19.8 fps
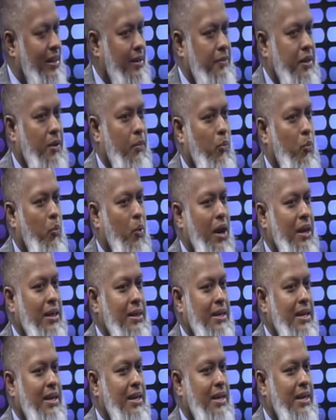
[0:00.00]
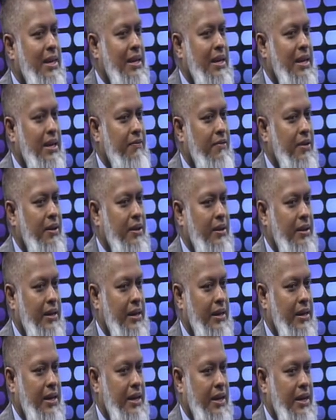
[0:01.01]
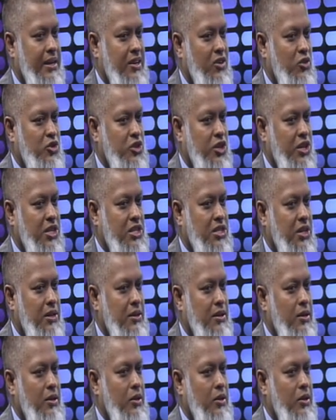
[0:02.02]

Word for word: The one thing he never take under consideration,